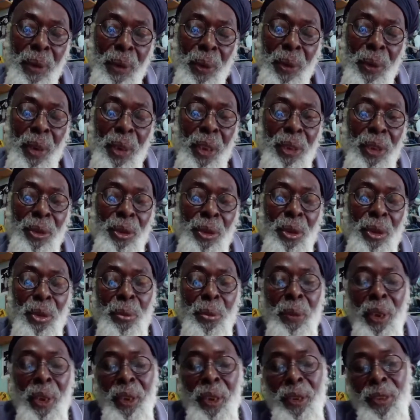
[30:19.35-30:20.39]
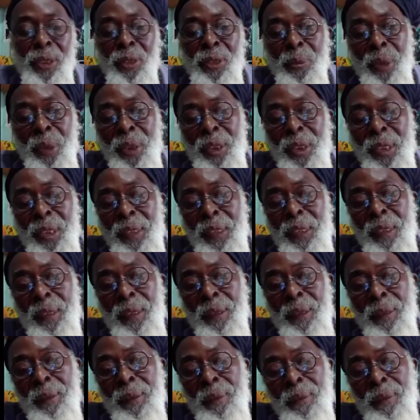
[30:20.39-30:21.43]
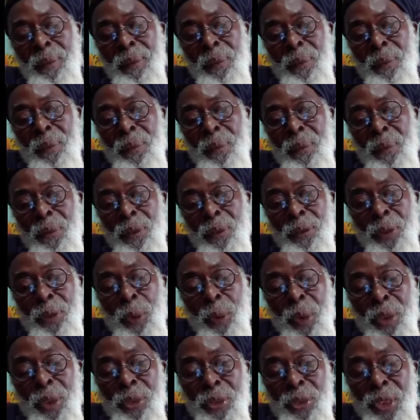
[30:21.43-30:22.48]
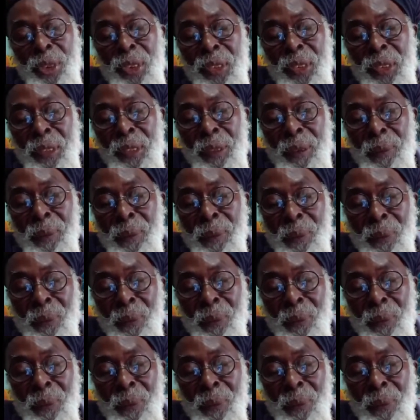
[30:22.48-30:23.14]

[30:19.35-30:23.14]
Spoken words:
I will not turn our back on His majesty. For what reason?